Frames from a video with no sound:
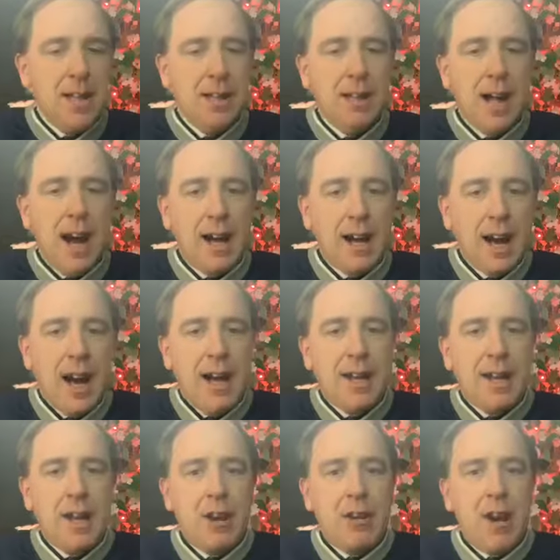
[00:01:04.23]
log on
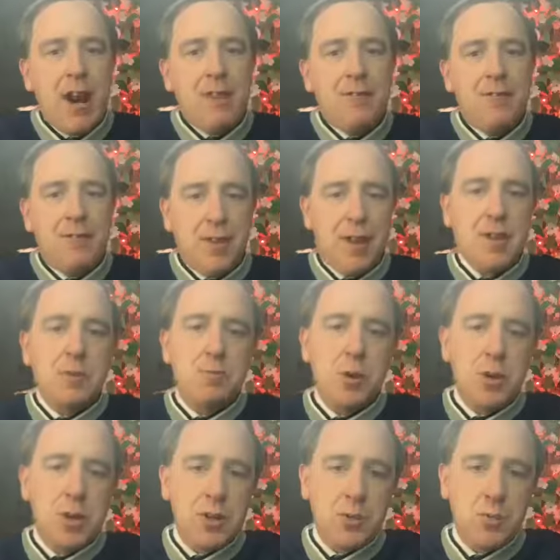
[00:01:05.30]
here on
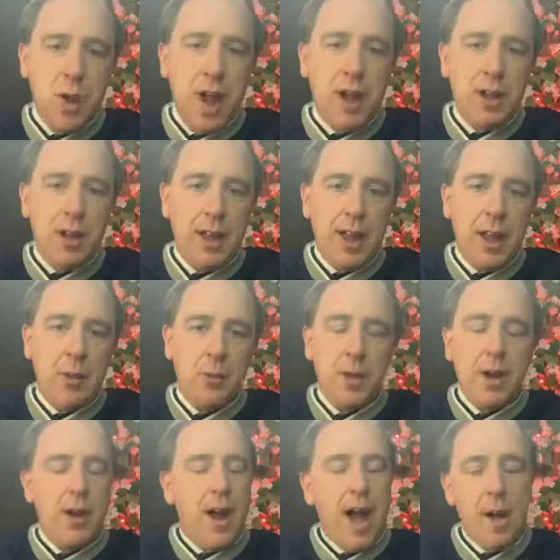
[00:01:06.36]
Facebook as well. And
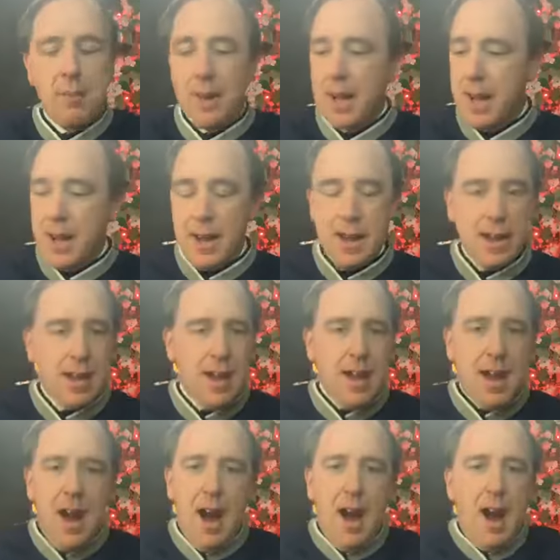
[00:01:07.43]
we are happy to
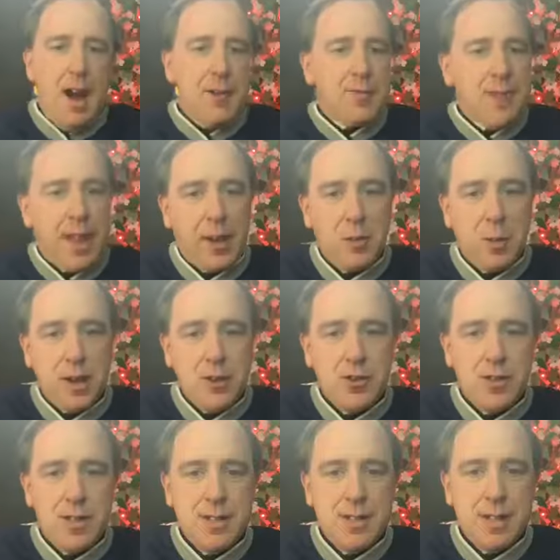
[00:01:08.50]
uh, take
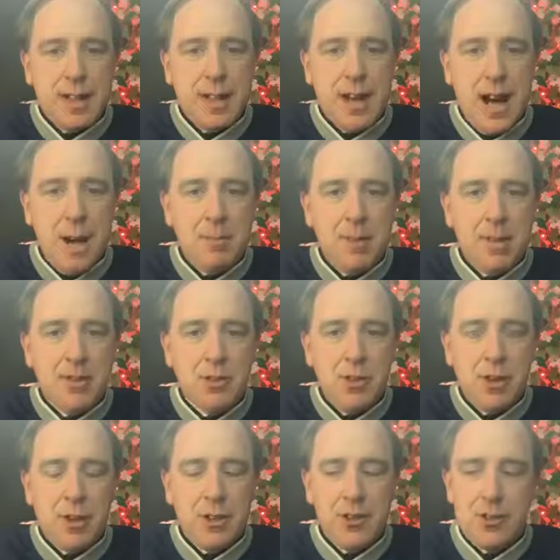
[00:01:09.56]
questions and comments or
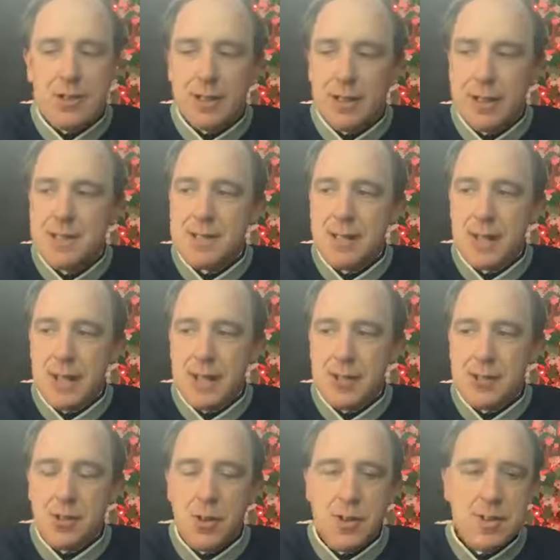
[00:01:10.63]
you can just listen in.
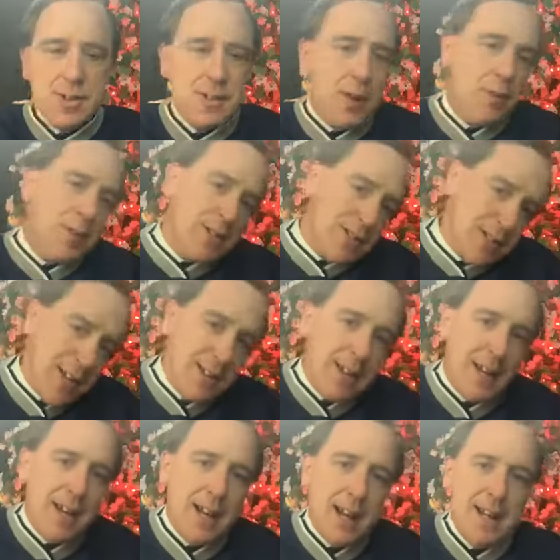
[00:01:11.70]
So this is every
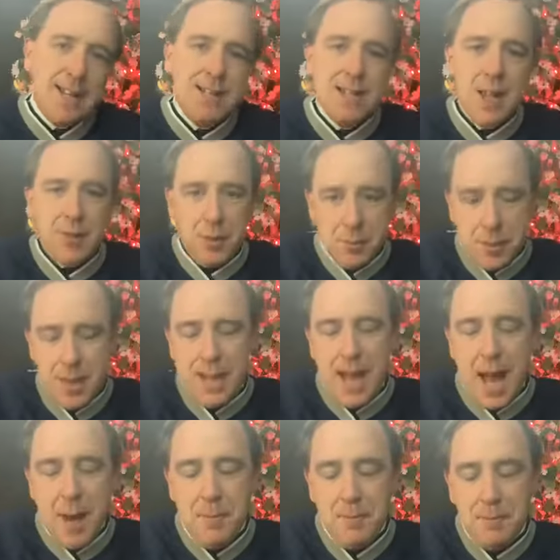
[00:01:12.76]
Sunday night, 7
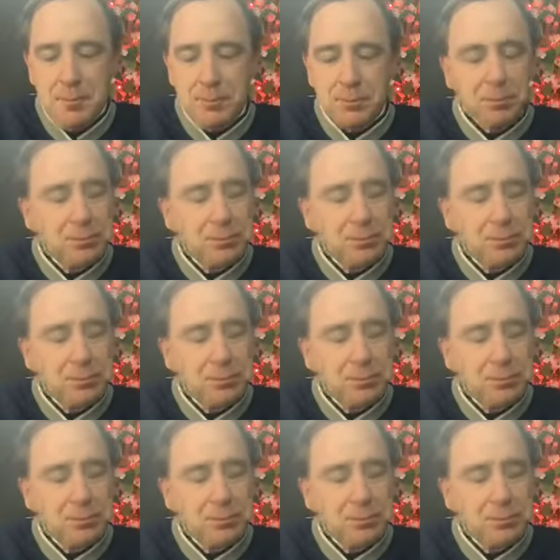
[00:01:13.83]
p.m.